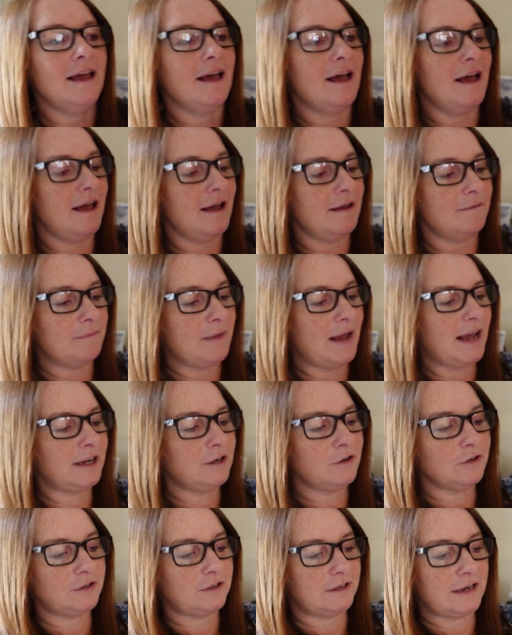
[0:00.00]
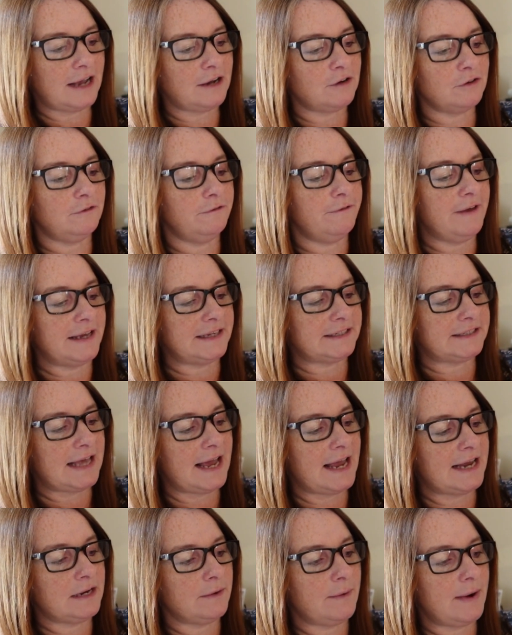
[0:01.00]
I could fix
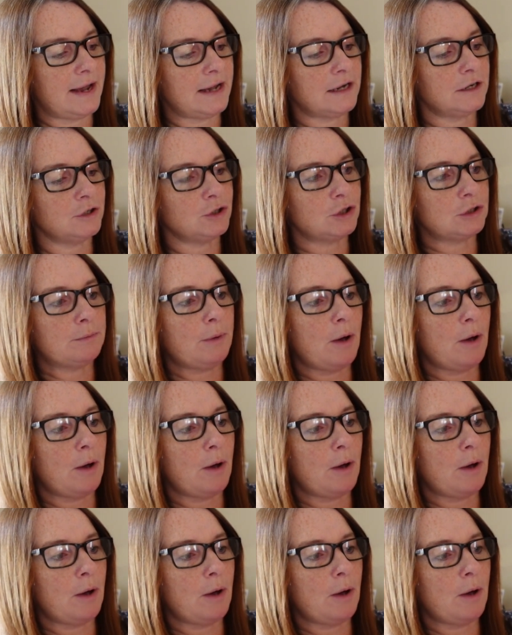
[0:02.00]
that anyway. I can just